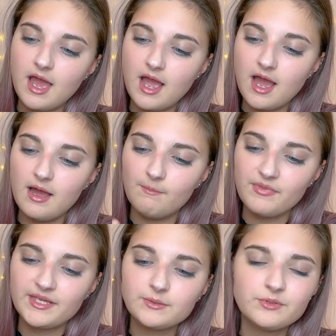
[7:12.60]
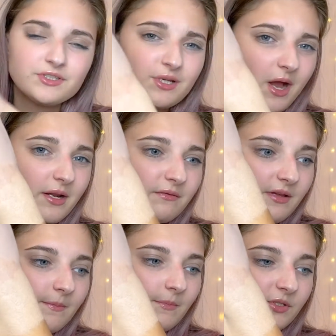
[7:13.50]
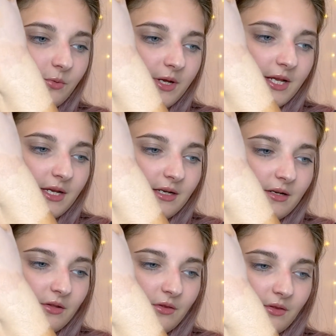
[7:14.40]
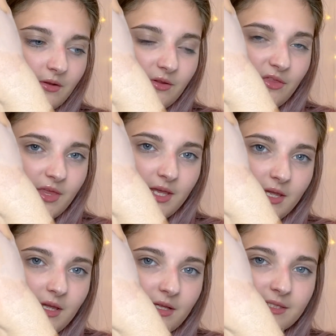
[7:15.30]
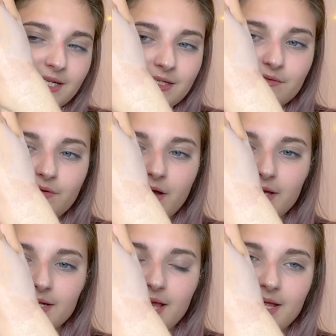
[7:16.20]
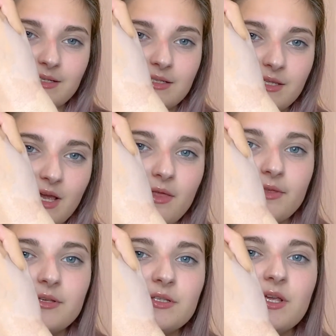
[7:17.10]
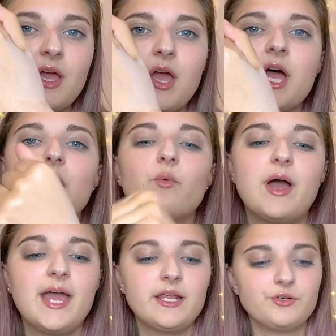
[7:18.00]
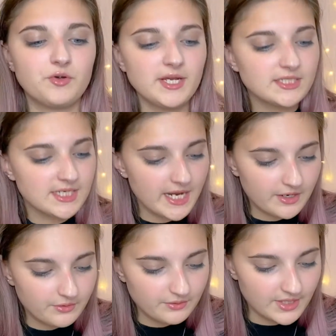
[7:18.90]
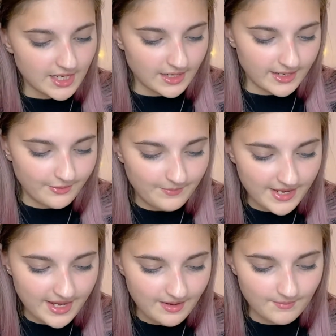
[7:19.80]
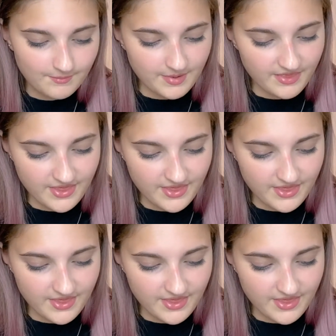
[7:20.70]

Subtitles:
This one's kind of in between the Conceal and Define and the others, where it dries down a little bit, but